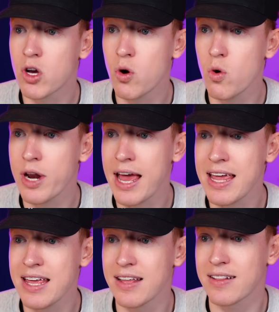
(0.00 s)

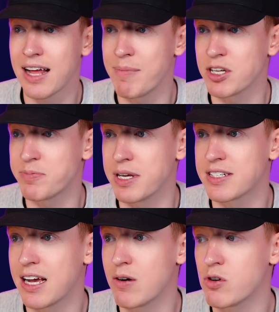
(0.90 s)
Cornet, that must be a
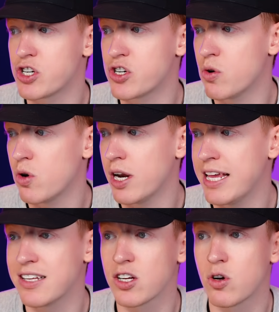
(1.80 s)
sell. Surely
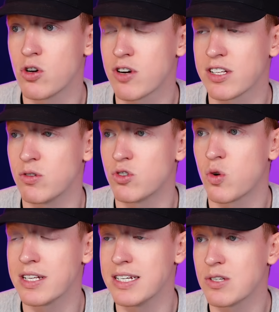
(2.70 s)
he's under contract till
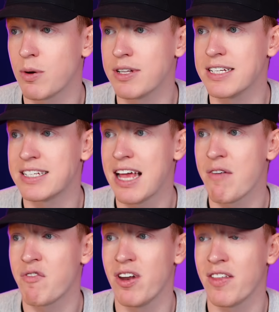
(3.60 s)

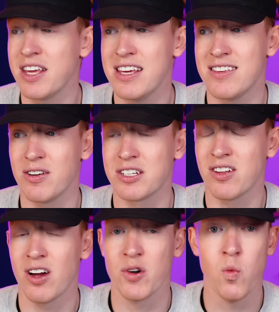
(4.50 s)
2027. I think he's only
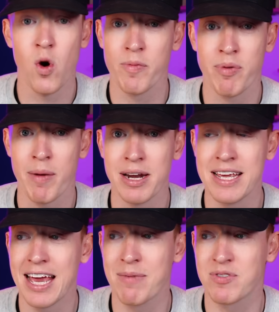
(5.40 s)
started 1 Premier
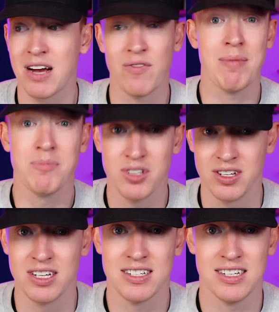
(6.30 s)
League game for
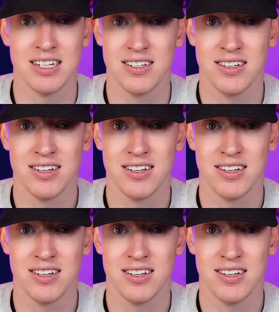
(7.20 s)
Southampton this season.